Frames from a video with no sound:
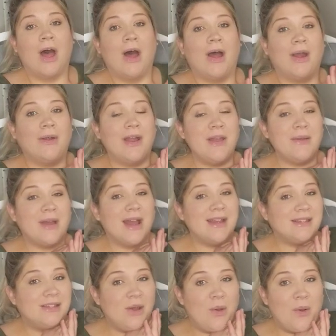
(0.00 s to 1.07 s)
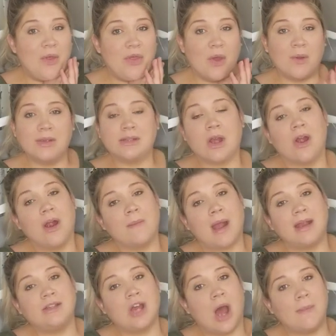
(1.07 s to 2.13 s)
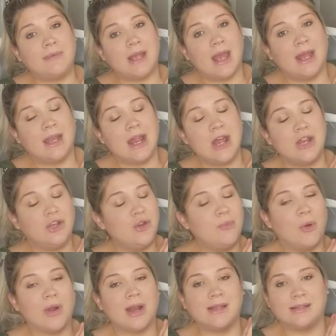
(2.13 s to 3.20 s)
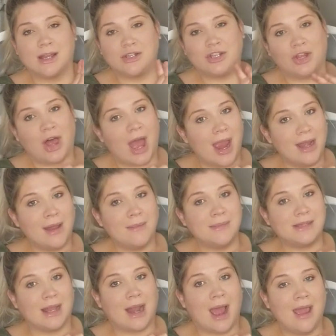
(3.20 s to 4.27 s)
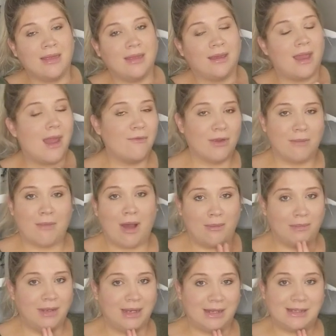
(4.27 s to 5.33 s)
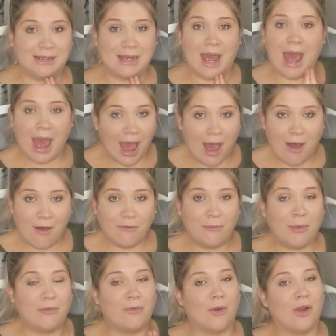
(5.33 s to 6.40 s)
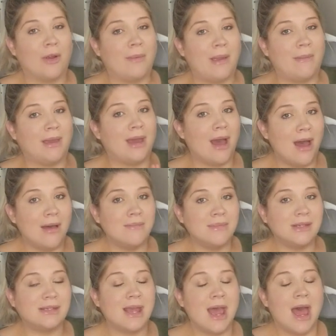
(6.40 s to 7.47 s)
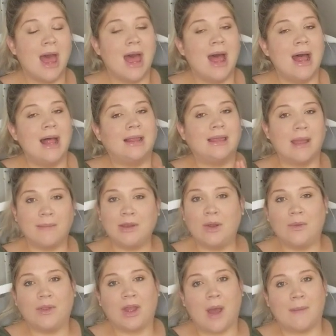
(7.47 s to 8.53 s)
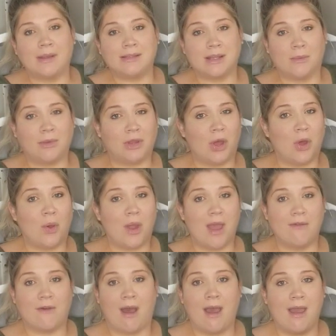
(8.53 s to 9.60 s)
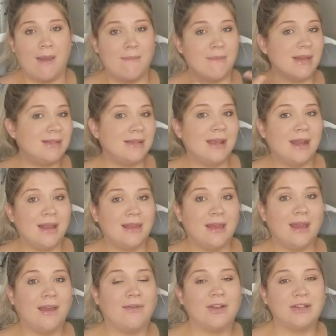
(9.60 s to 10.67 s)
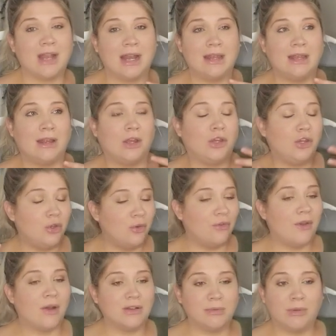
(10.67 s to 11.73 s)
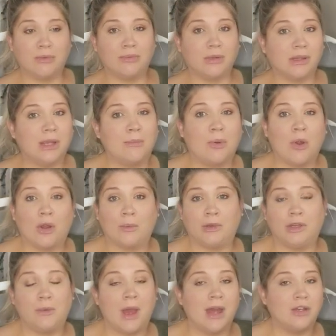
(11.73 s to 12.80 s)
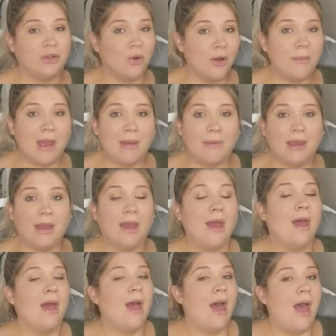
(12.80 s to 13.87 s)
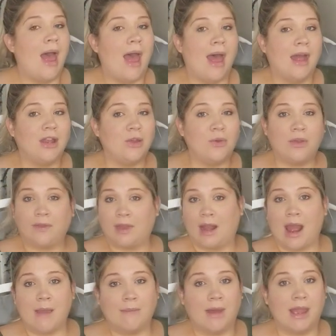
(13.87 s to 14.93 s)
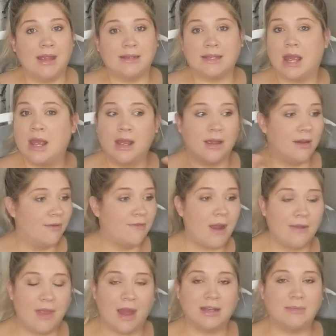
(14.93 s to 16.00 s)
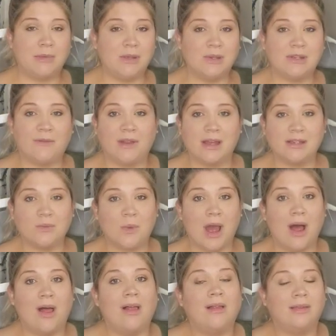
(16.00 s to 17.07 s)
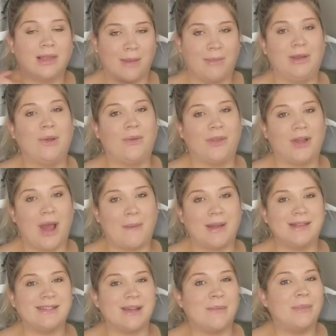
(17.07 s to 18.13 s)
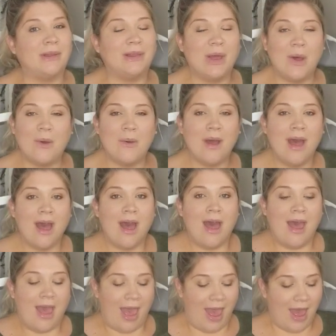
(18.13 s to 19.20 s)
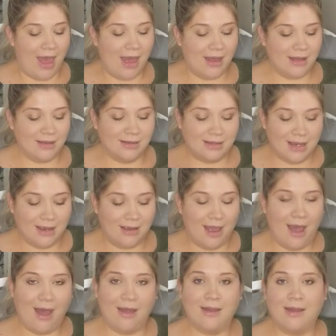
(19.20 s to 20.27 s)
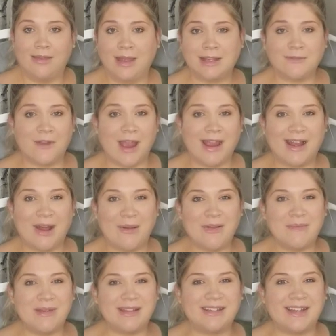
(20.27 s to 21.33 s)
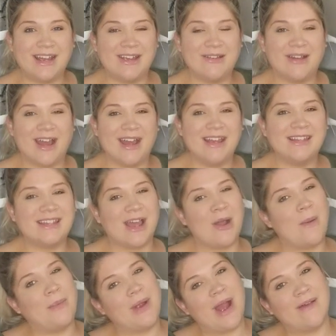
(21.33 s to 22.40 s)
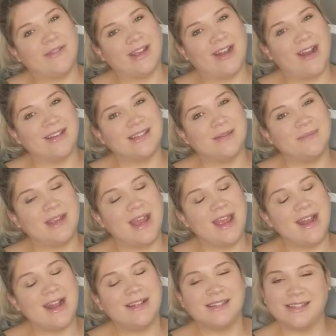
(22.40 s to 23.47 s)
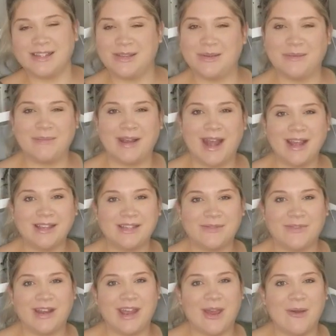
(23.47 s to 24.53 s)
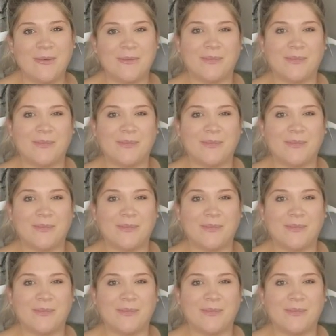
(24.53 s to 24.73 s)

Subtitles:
All right, you guys, so those are my top 10 newborn essential items that I think every mom needs to have before her baby comes. Let me know in the comments down below if I am missing anything, if there's anything that you found to be really important when you had your baby and you think that I might find that to be useful as well. Let me know in the comments down below. And yeah, thanks for hanging out with me today, you guys. I hope you're having an awesome day, and I'll see you in my next video.